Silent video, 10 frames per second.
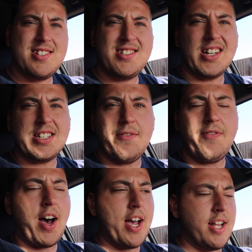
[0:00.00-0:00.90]
Starts up
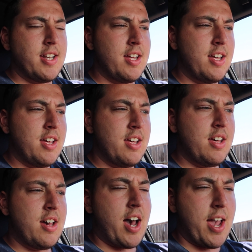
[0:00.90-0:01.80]

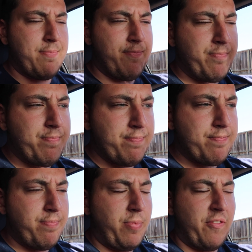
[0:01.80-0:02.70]
fine.
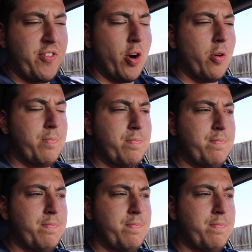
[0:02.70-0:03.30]
The fuel